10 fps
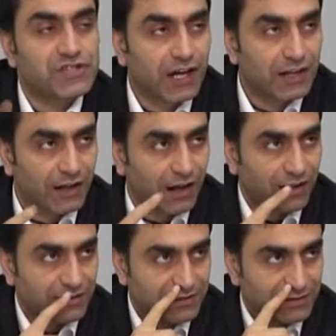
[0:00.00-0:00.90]
they have
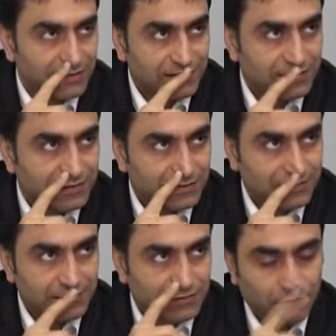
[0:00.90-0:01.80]
no mission
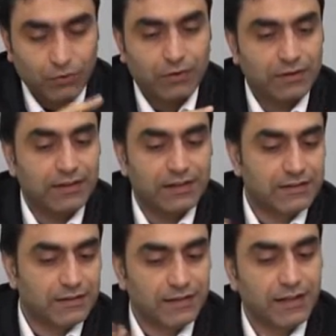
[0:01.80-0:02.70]
other than that.
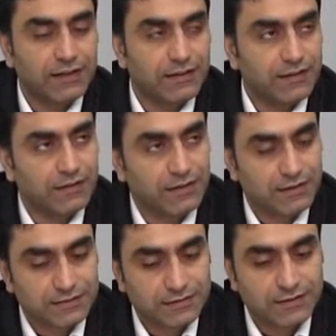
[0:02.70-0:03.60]
So
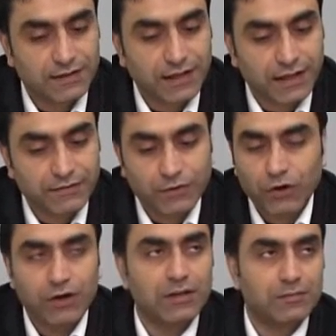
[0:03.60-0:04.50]
if
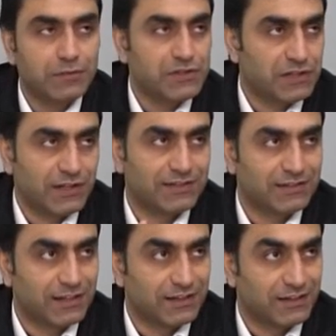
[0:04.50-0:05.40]
there
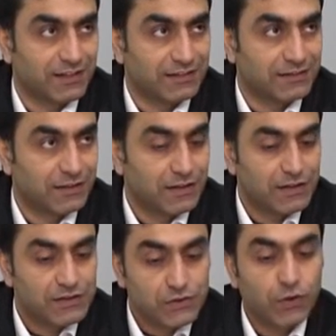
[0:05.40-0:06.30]
could be
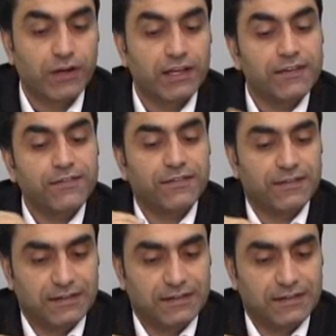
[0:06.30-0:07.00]
any